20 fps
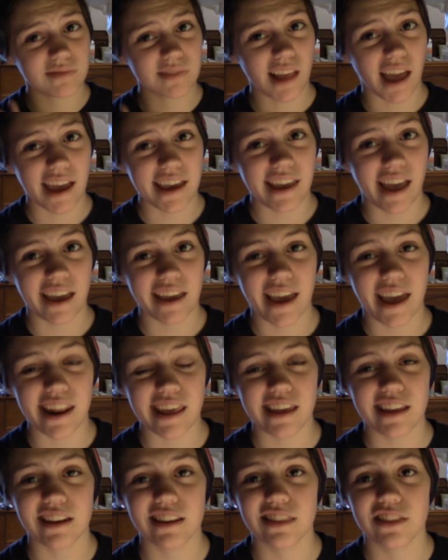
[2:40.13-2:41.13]
I get
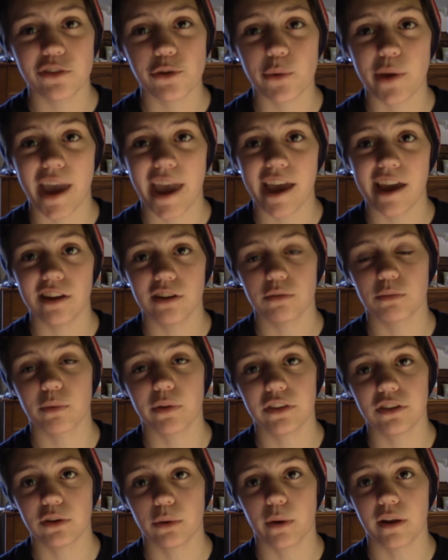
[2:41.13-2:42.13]
it, you can't
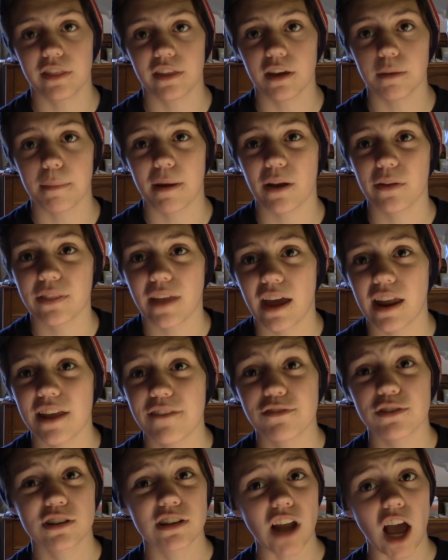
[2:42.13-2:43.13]
really do anything about that.
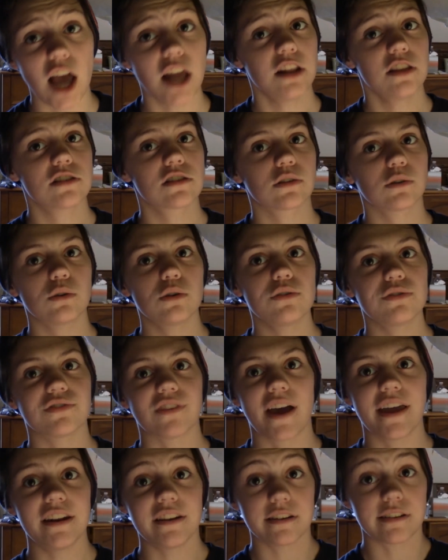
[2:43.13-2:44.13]
If you're not in school,
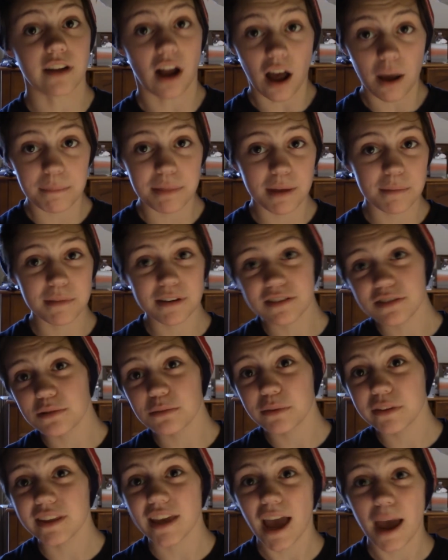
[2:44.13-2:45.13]
find a job that makes you
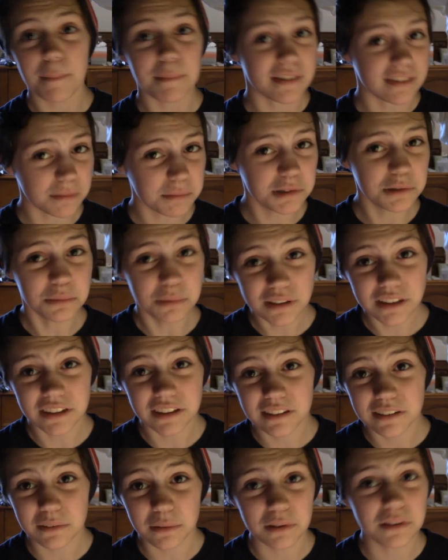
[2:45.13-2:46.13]
really happy, something you really
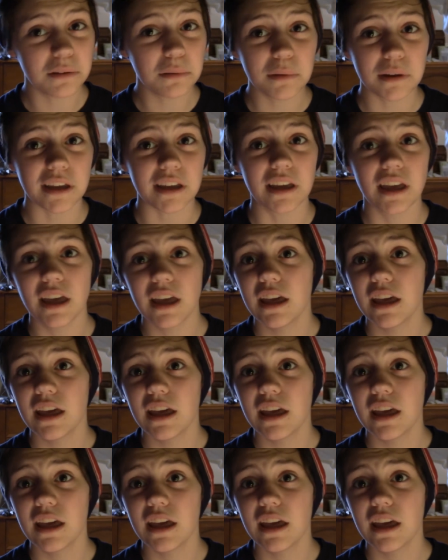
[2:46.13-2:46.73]
enjoy doing.